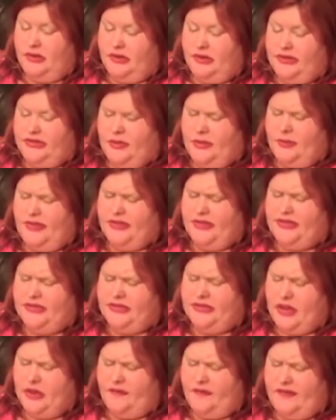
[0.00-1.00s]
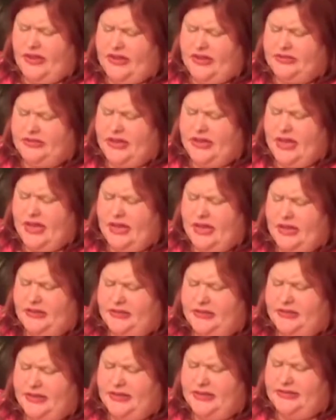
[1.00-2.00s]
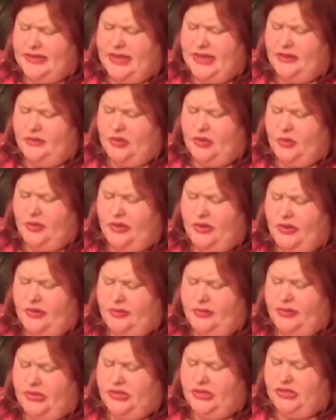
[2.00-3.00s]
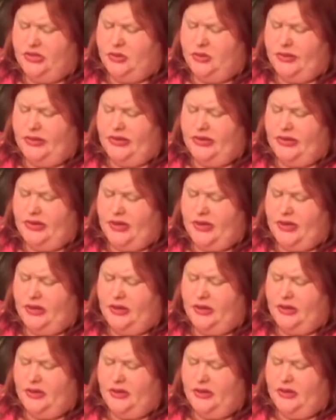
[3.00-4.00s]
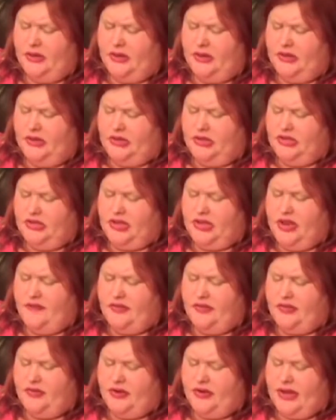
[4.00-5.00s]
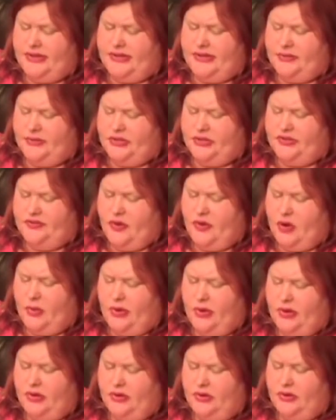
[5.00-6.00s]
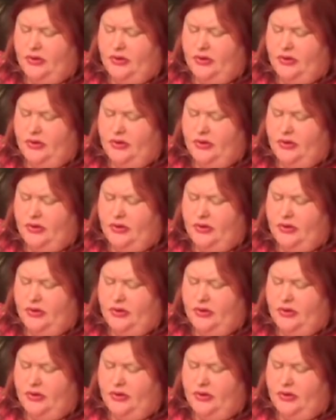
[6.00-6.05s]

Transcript: Something stung her face and hands like sand blowing on a beach in a windy day. She covered her eyes and pushed forward.